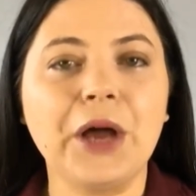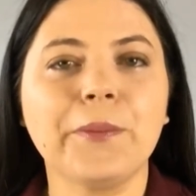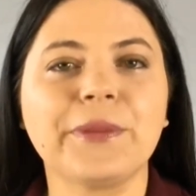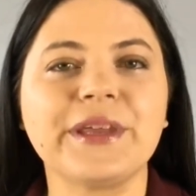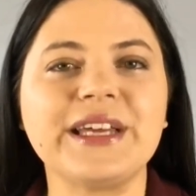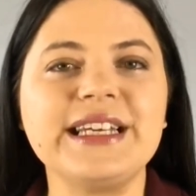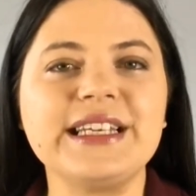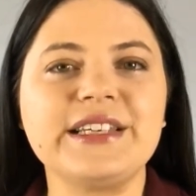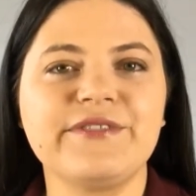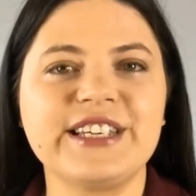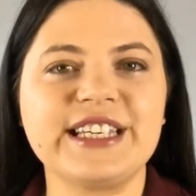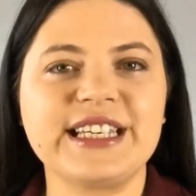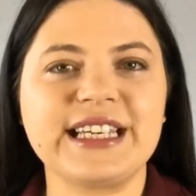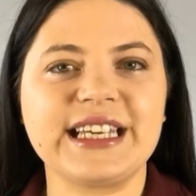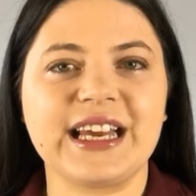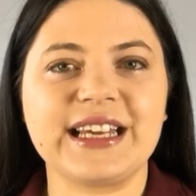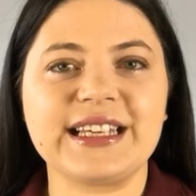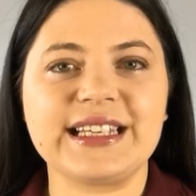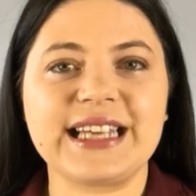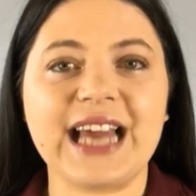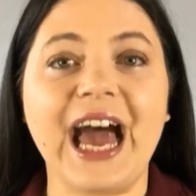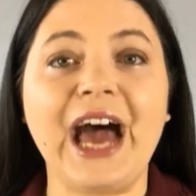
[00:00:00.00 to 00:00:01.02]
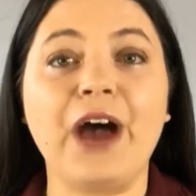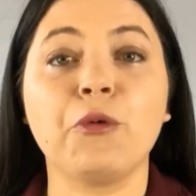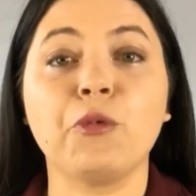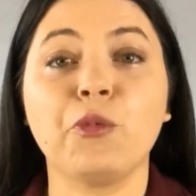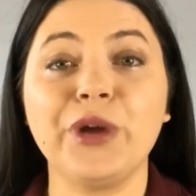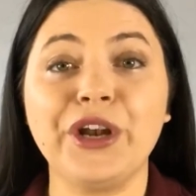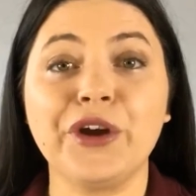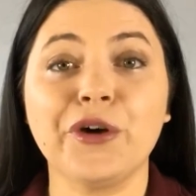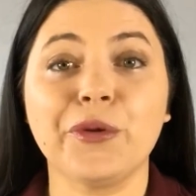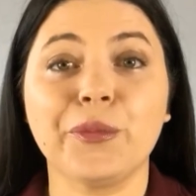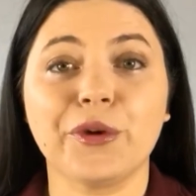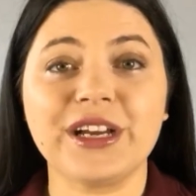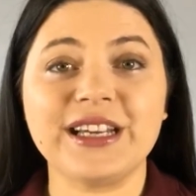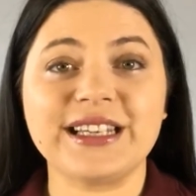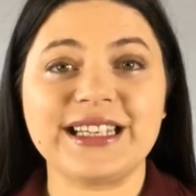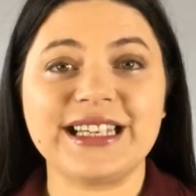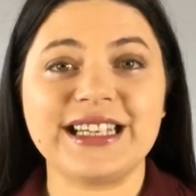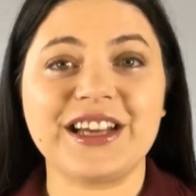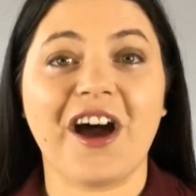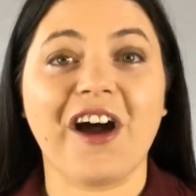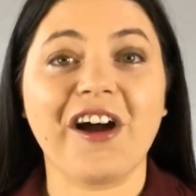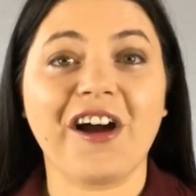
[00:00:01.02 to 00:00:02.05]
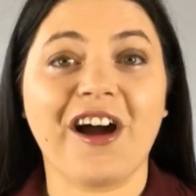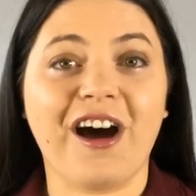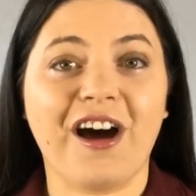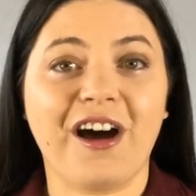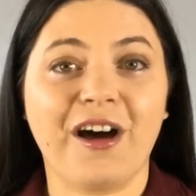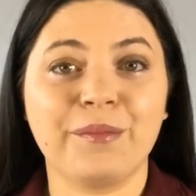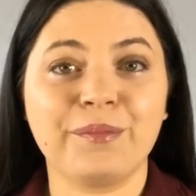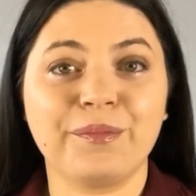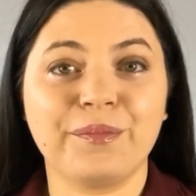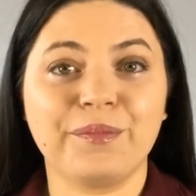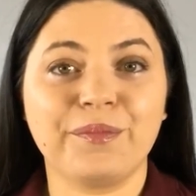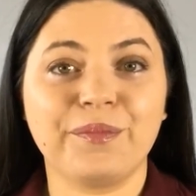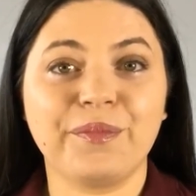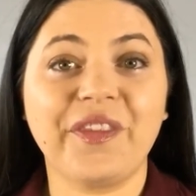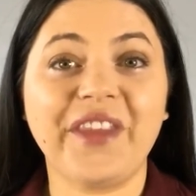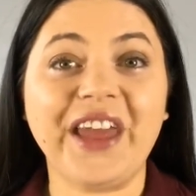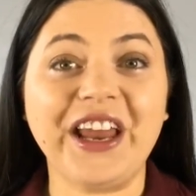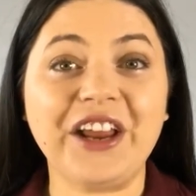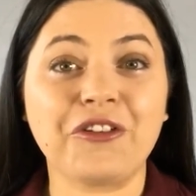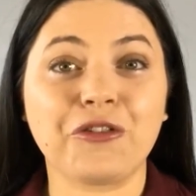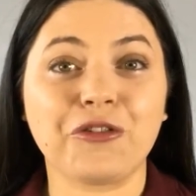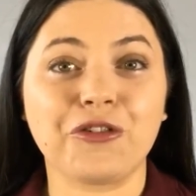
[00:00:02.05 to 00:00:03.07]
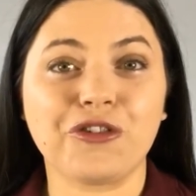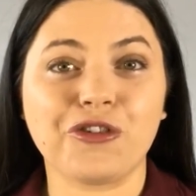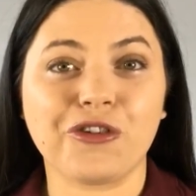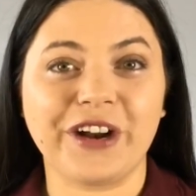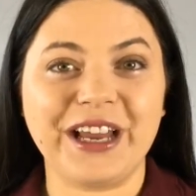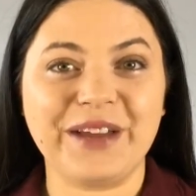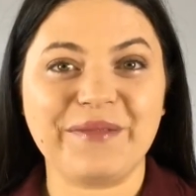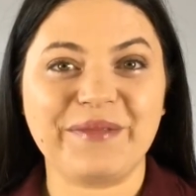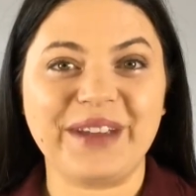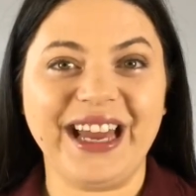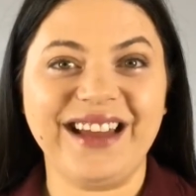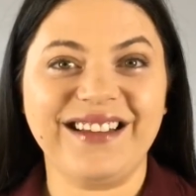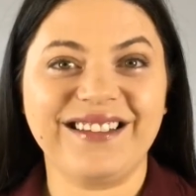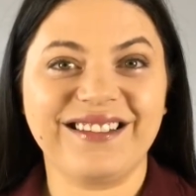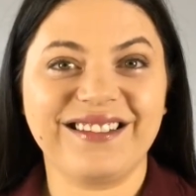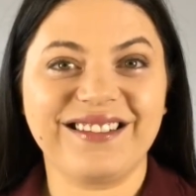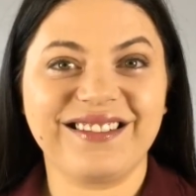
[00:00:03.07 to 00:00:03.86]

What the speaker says: please visit us at WeKnowBoise.com. Thanks for joining me.